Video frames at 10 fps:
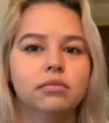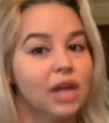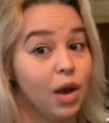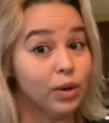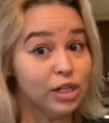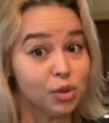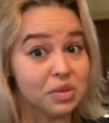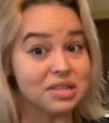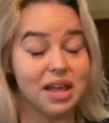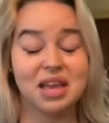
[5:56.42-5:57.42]
I wish it
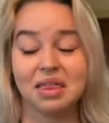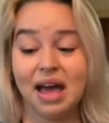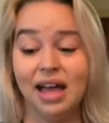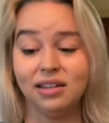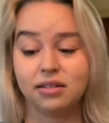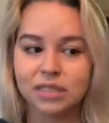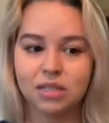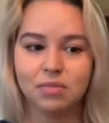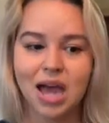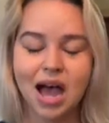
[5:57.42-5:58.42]
was like that
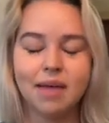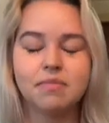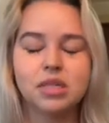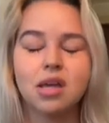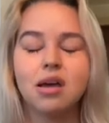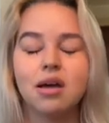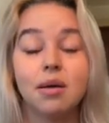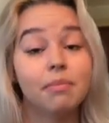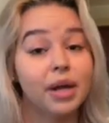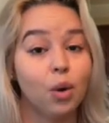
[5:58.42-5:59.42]
sometimes,
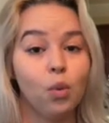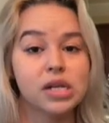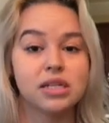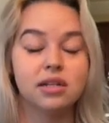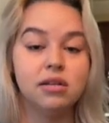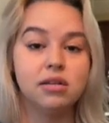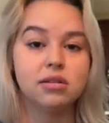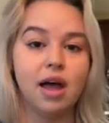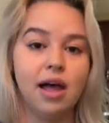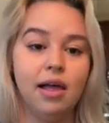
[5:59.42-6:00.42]
but it
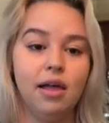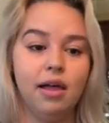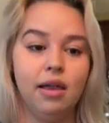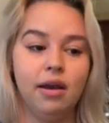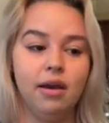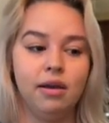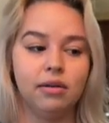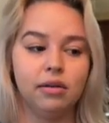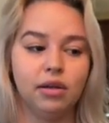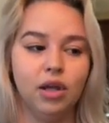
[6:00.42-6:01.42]
wasn't. And
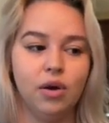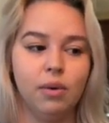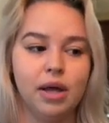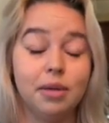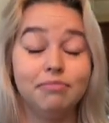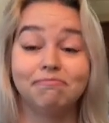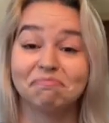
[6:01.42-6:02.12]
you know what?